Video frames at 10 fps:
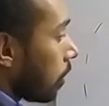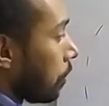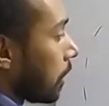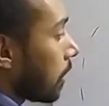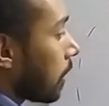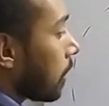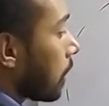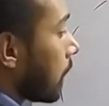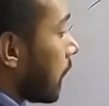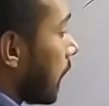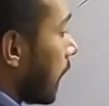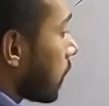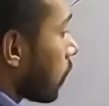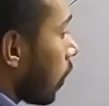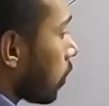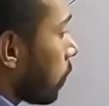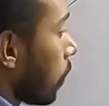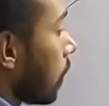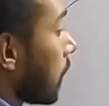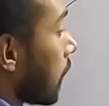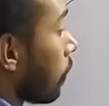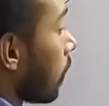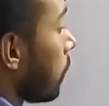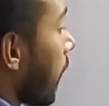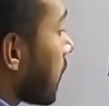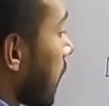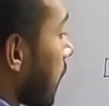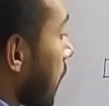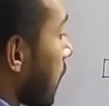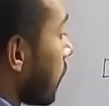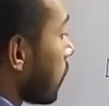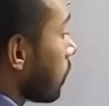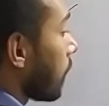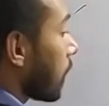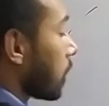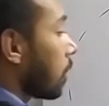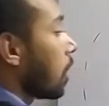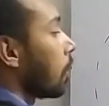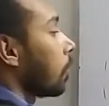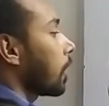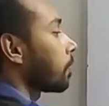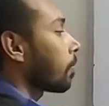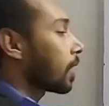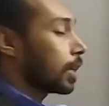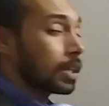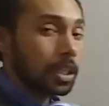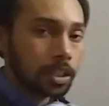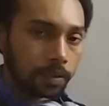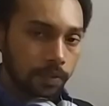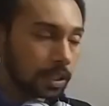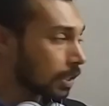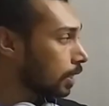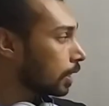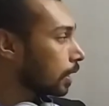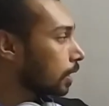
near its north pole, then it will be accelerated in this direction. Okay, the direction of the